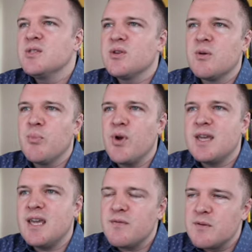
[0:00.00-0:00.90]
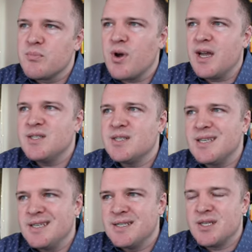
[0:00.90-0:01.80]
So the break-even price
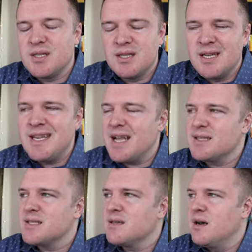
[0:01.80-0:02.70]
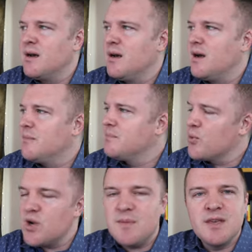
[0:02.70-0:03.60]
is the, the net uh,
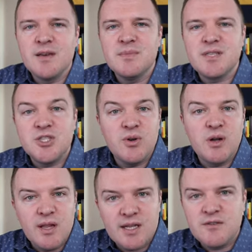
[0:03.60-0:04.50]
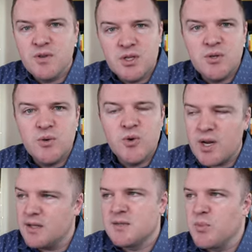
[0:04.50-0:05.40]
premiums that you collect for the two
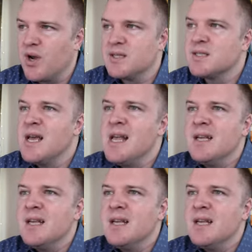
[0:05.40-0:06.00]
credit spreads.